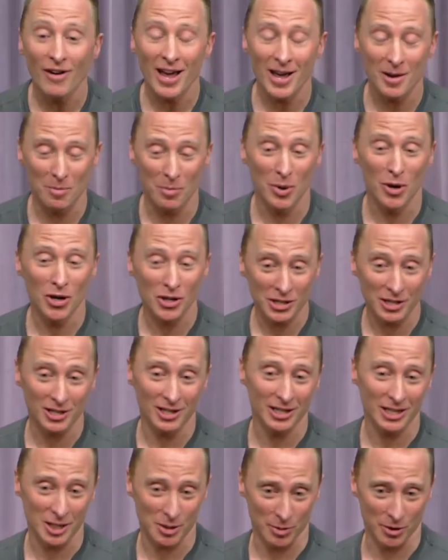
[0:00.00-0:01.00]
had
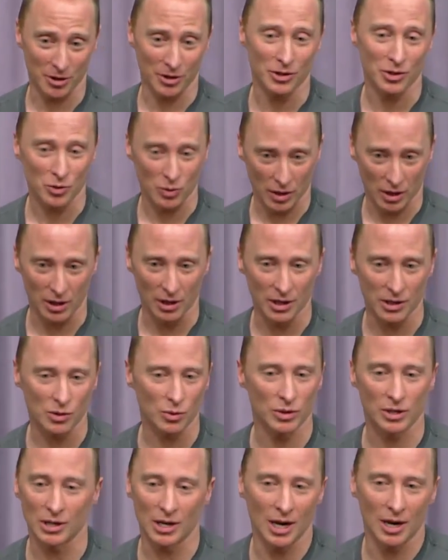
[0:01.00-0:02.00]
personal experience with this,
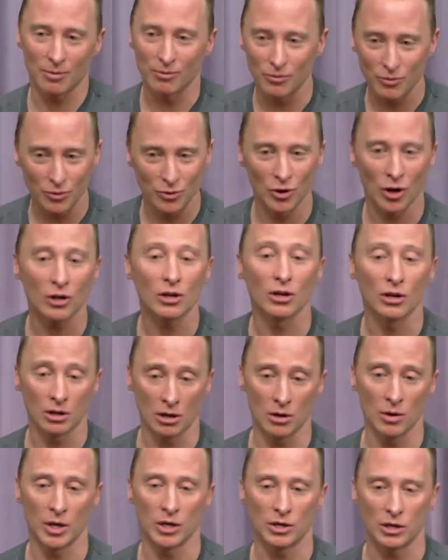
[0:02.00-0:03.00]
which I'm not going to
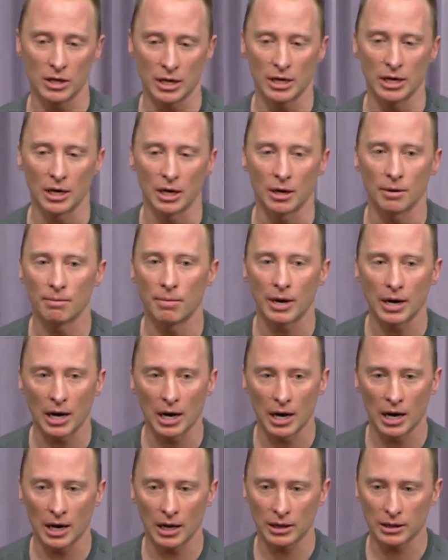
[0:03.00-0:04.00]
go into here, but
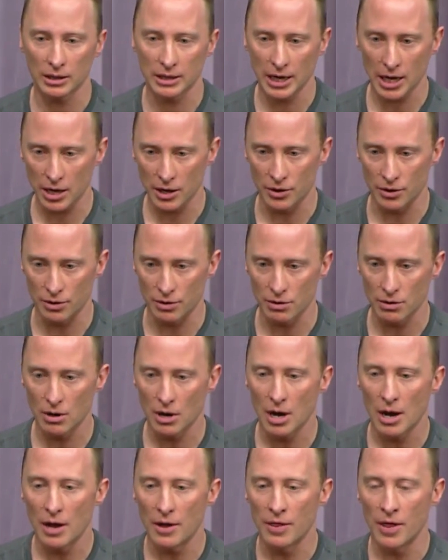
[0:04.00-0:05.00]
I'll tell you
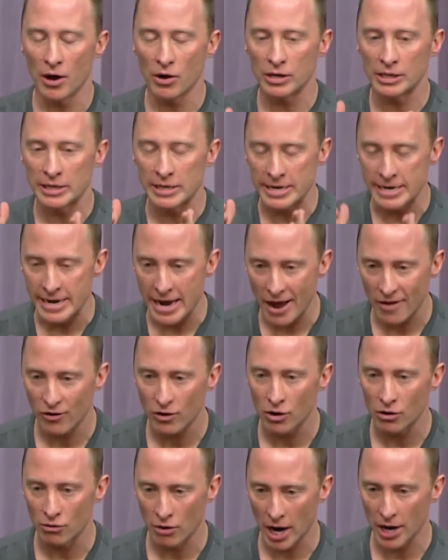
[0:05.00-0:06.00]
there is
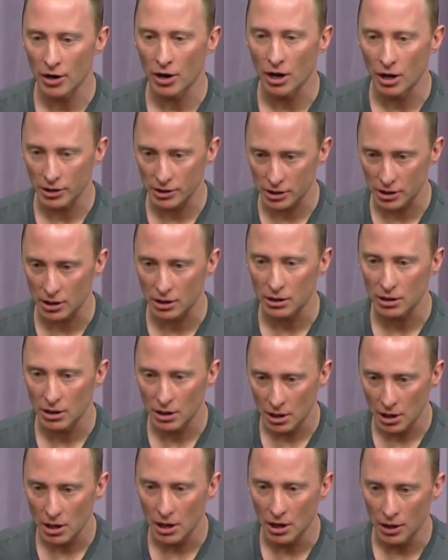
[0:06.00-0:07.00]
never a right answer
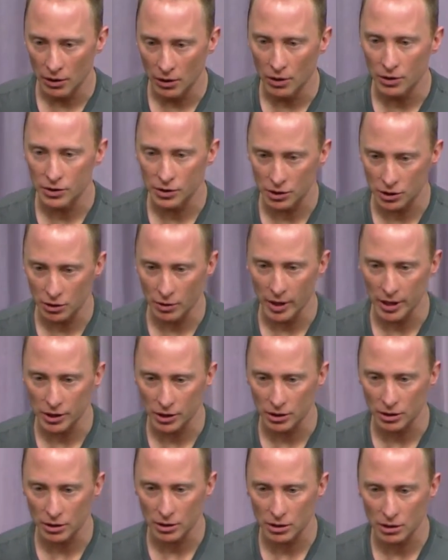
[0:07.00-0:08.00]
in those
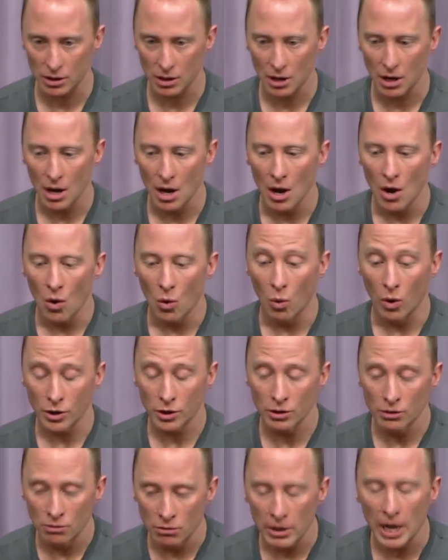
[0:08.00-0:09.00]
situations.
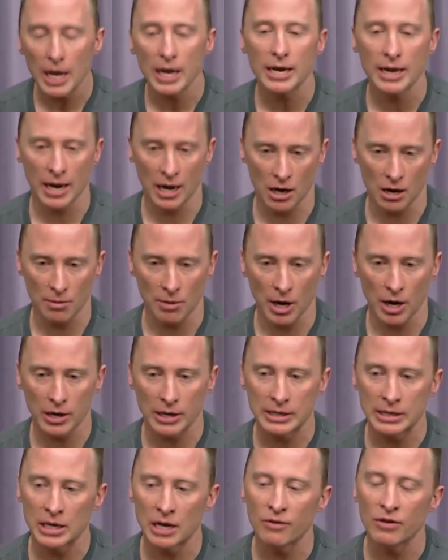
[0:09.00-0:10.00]
What you really care about
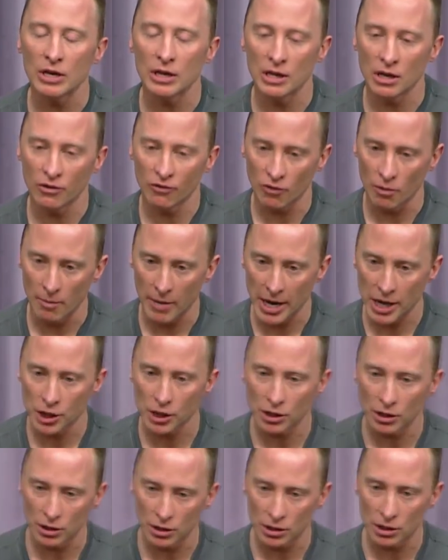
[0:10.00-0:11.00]
is giving the
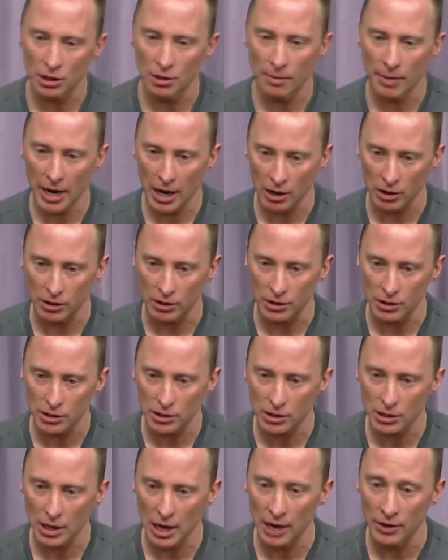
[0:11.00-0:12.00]
information to the
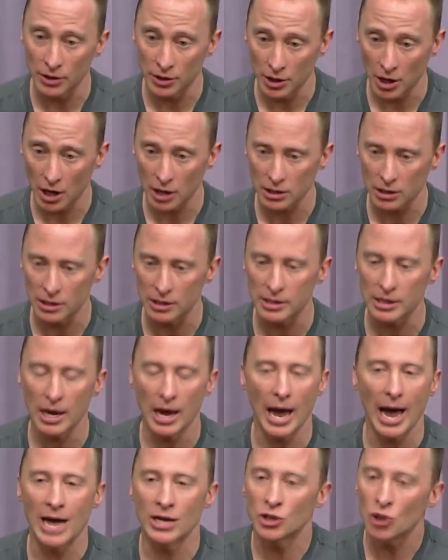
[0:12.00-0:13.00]
parents and the doctors
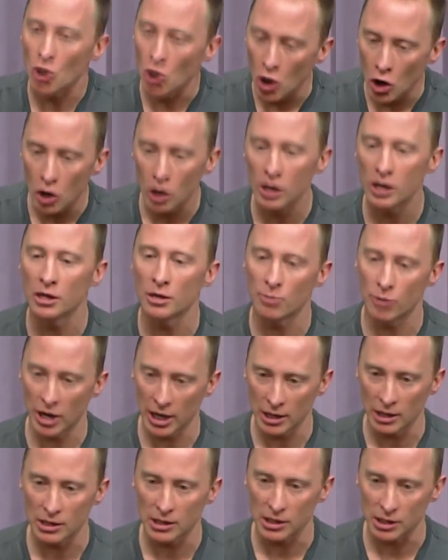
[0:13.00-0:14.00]
as early in the
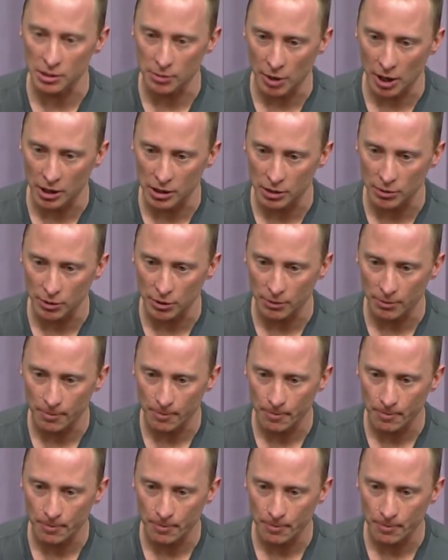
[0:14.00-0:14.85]
pregnancy as possible.